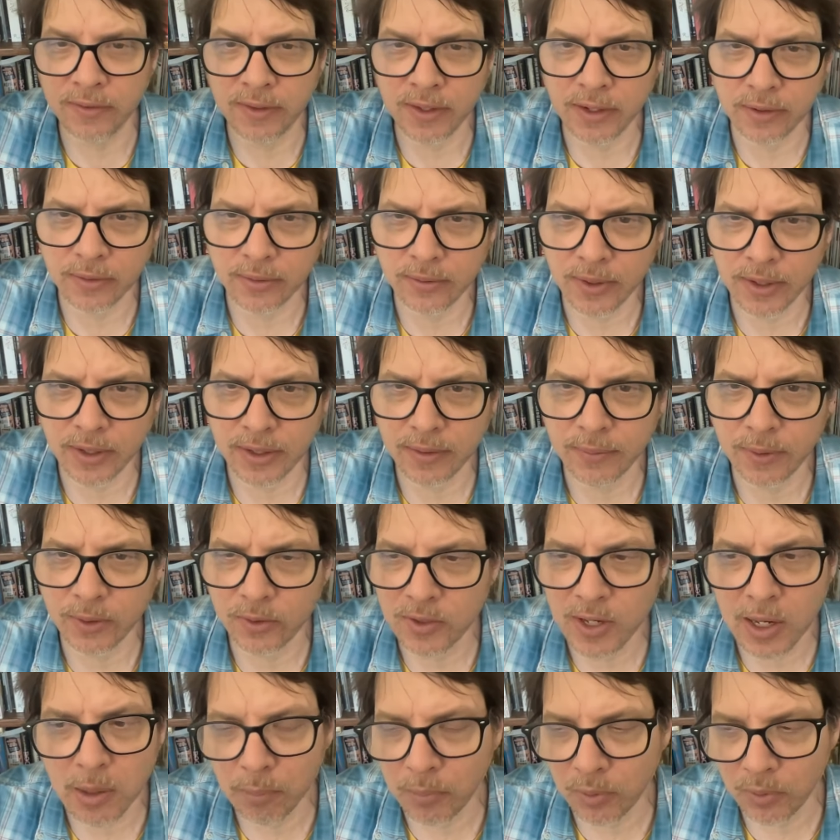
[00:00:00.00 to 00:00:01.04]
Their
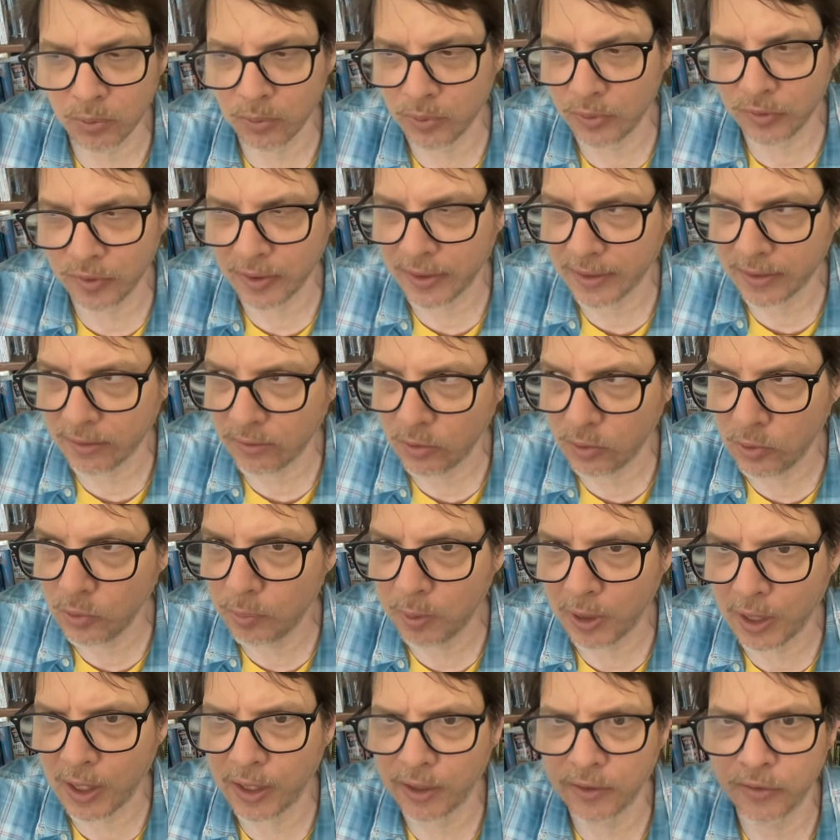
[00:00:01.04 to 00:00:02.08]
temple was like two
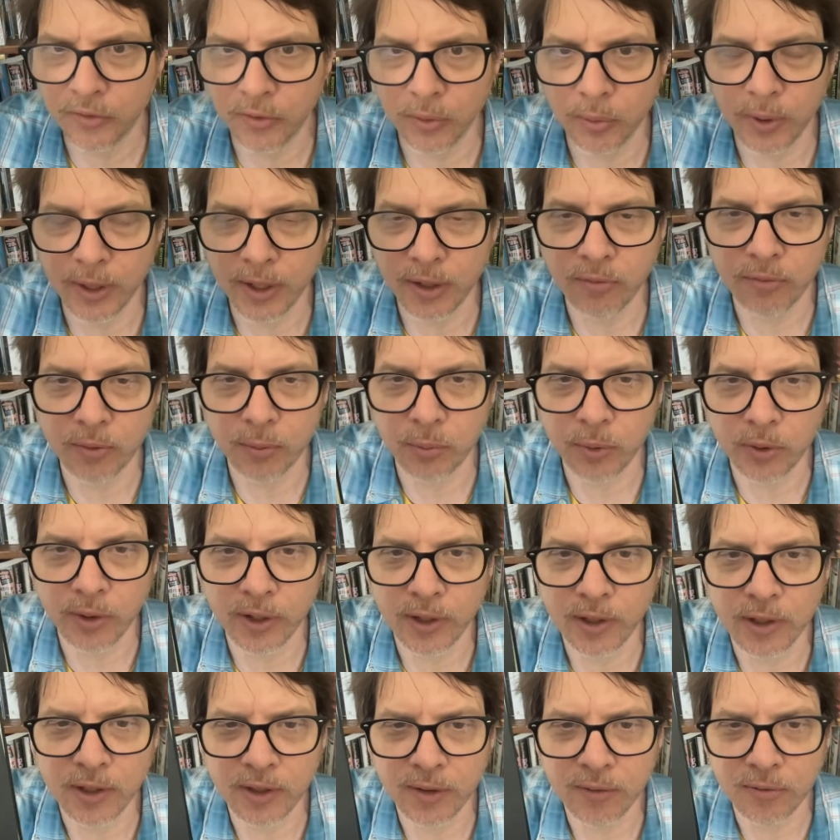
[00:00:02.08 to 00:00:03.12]
blocks away from where I
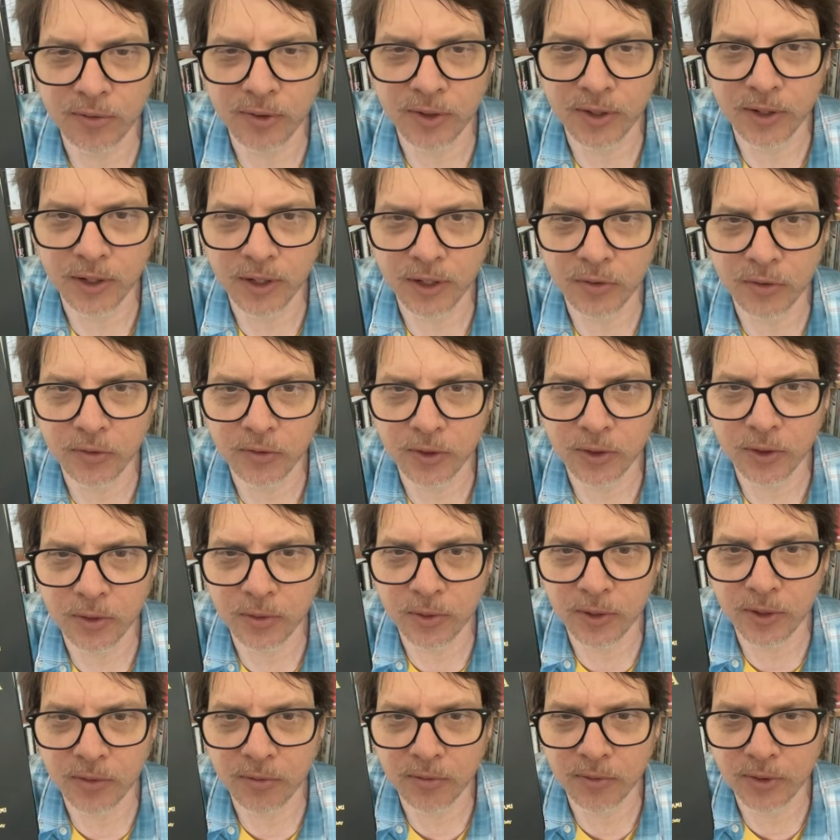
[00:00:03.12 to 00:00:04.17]
lived, and I used to go
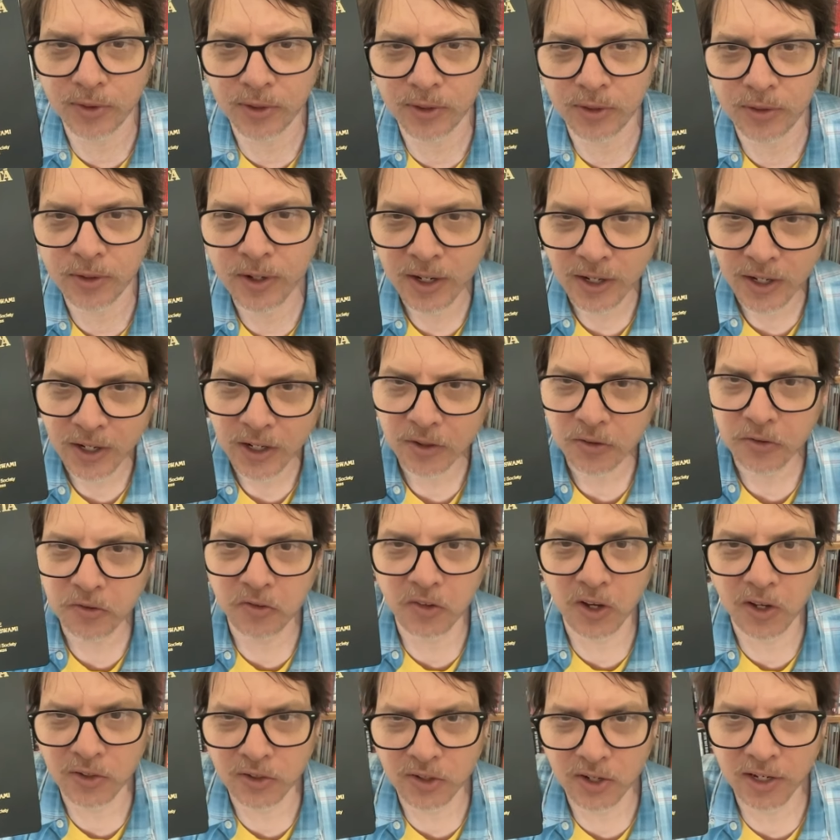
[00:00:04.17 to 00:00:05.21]
there for their
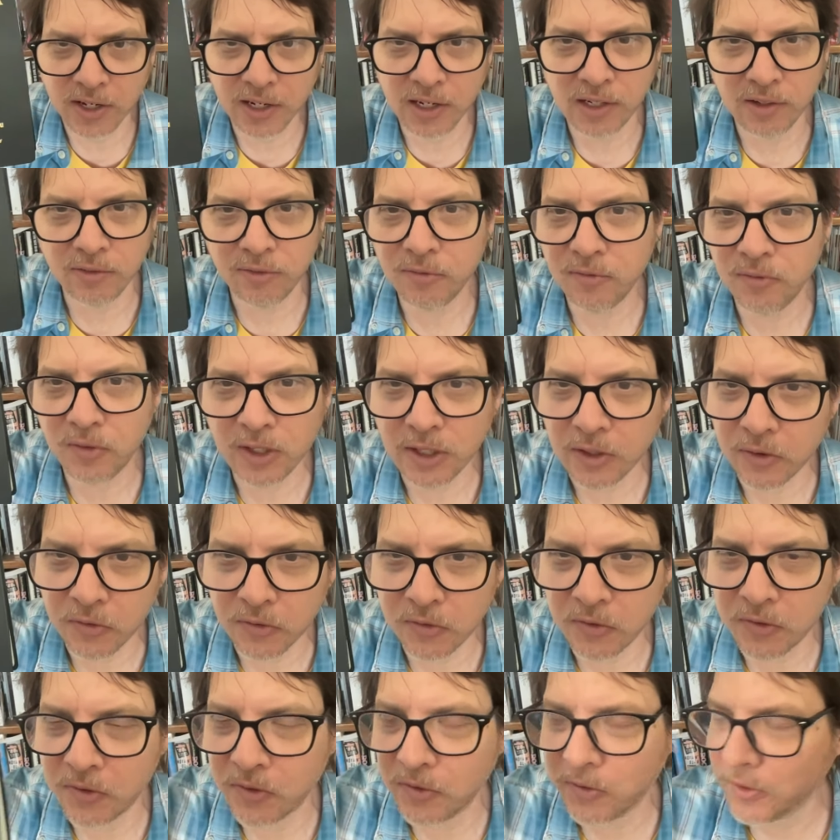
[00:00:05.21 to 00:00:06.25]
Sunday
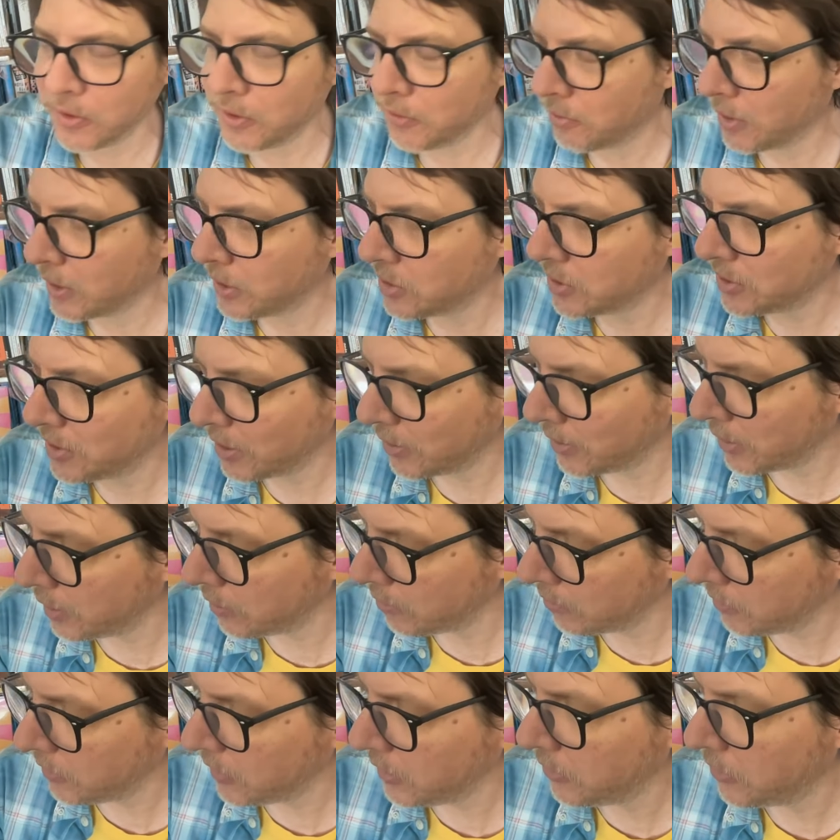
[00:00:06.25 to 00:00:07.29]
feasts, vegetarian
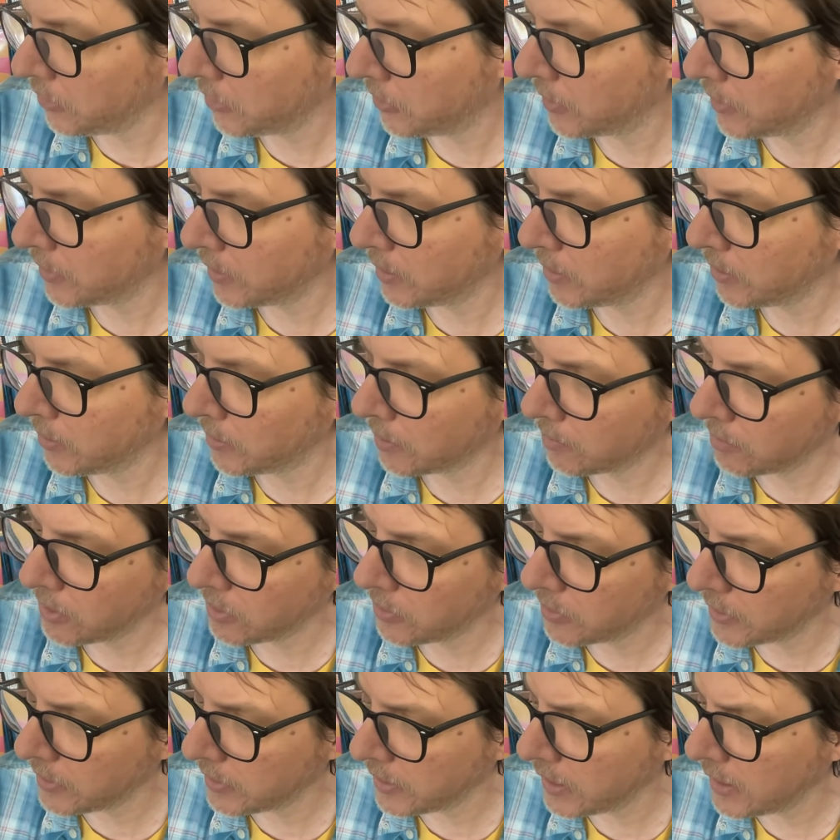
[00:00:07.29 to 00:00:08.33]
feasts that they do every
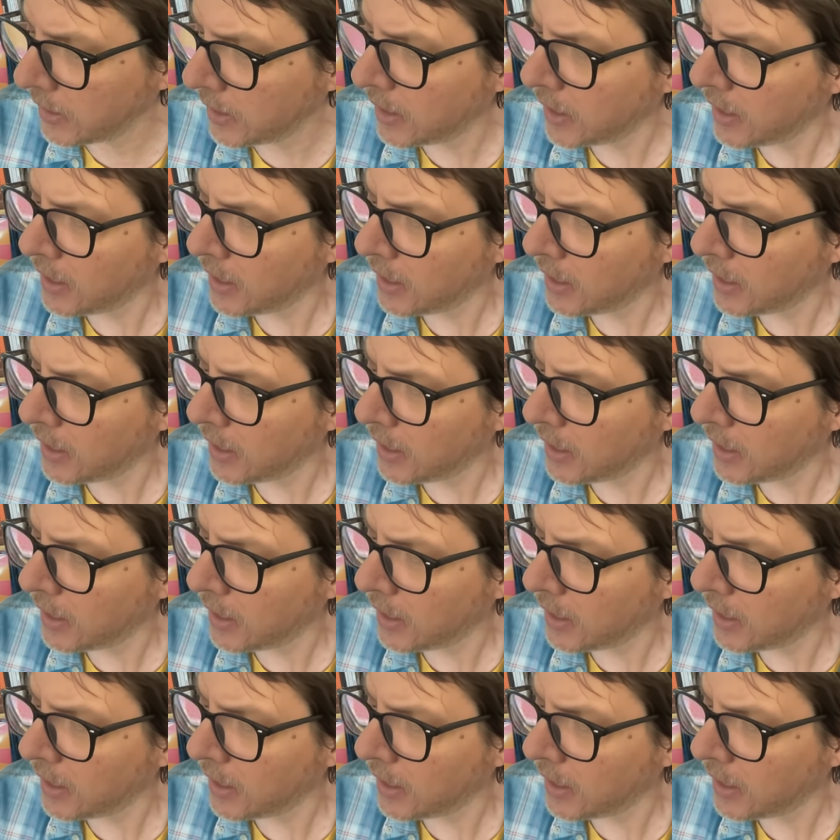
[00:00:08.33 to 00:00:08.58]
Sunday.